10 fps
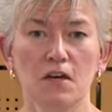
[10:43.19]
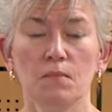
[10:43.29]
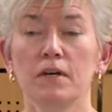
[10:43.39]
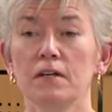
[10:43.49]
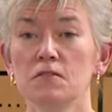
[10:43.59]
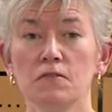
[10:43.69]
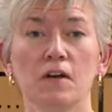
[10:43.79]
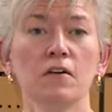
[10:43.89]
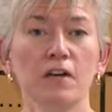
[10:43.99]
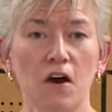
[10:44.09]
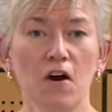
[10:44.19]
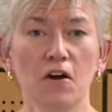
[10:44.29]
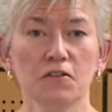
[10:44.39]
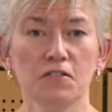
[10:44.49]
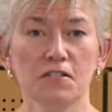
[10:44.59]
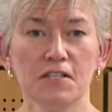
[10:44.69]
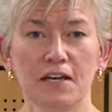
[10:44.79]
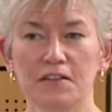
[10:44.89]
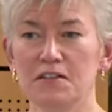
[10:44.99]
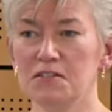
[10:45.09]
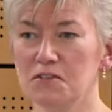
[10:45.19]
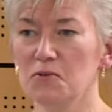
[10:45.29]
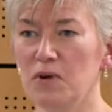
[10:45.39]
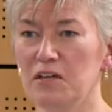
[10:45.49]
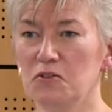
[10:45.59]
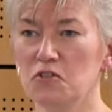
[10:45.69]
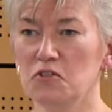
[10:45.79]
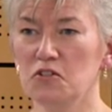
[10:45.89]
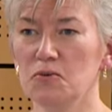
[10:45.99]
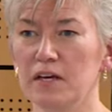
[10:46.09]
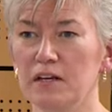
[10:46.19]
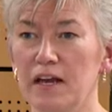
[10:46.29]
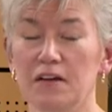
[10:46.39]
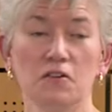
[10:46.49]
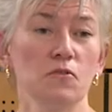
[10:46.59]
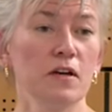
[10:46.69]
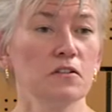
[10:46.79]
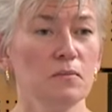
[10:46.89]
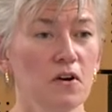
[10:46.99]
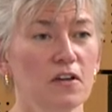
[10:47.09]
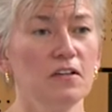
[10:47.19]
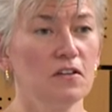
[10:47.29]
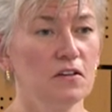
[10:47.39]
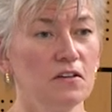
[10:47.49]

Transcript: But it's very hard to say this is the way you should do it and a direct to market